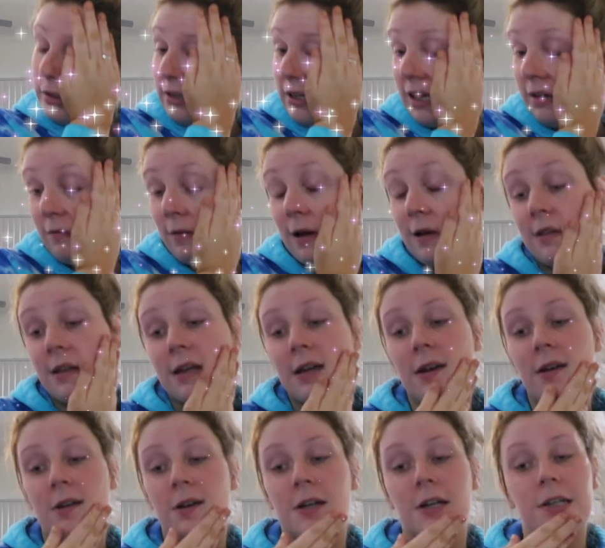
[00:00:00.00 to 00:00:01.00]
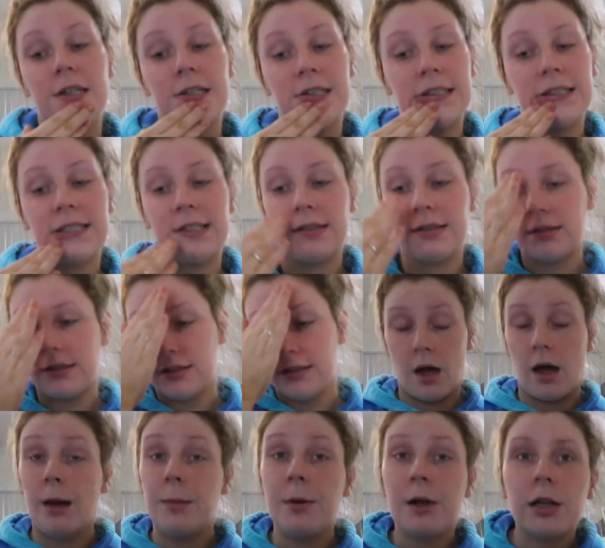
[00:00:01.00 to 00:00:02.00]
Okay, wow, that kinda hurts.
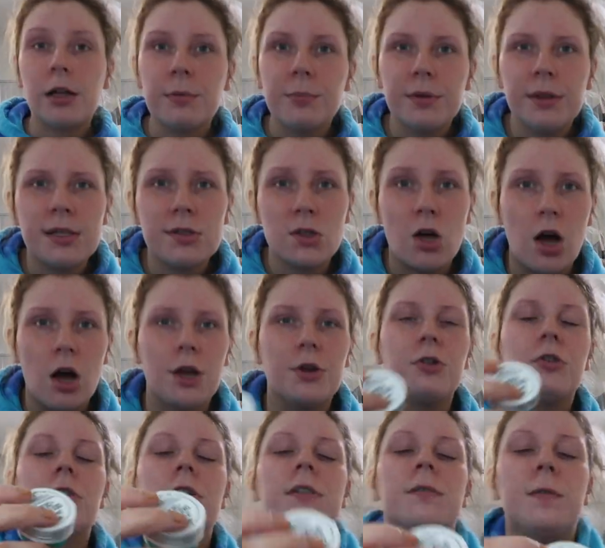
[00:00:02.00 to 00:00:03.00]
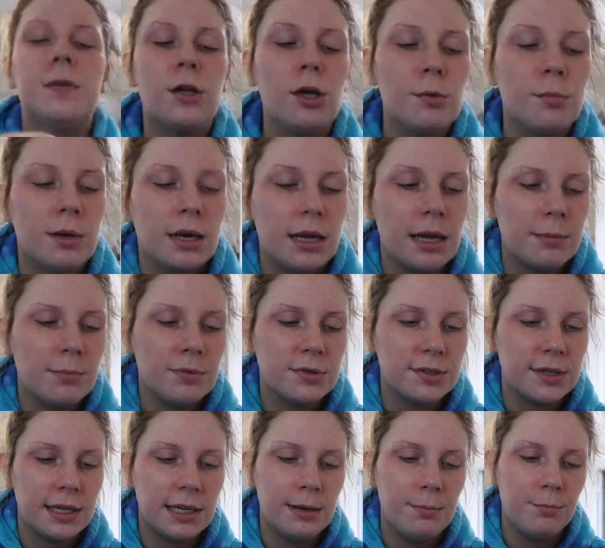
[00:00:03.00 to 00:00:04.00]
I'm not gonna put these on during this video, but I got
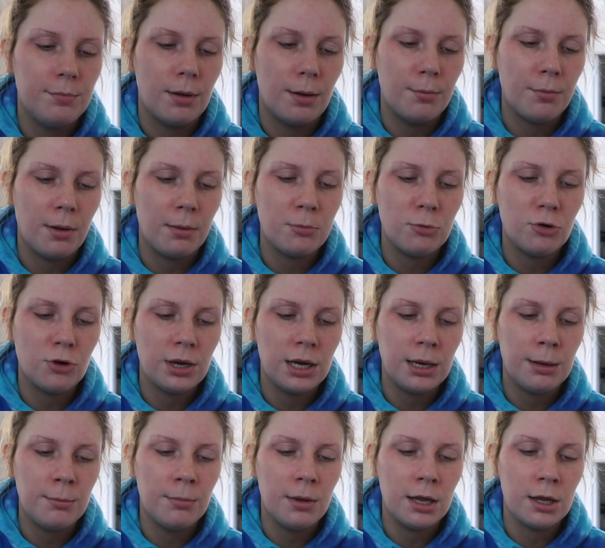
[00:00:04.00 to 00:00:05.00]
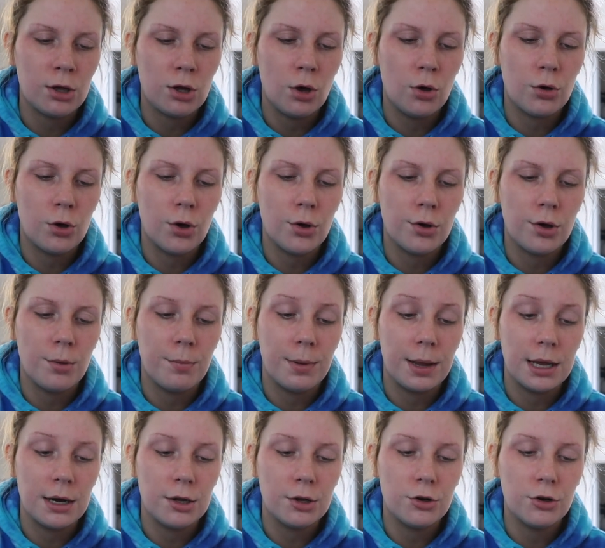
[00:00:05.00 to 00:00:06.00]
Brazilian Bum Bum Cream and Coco
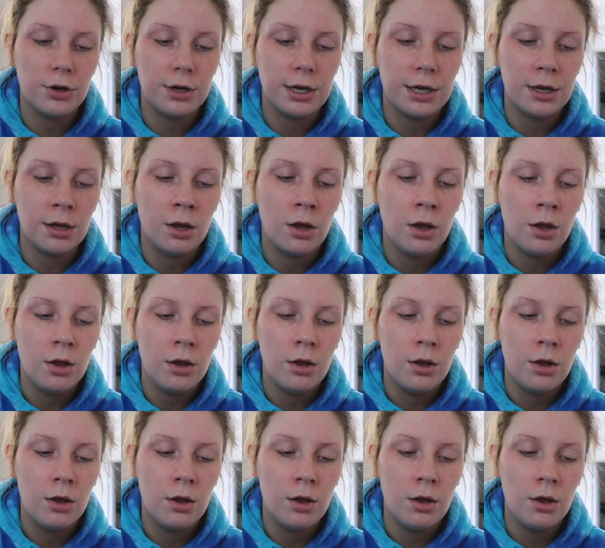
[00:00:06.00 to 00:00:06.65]
Cabana Cream.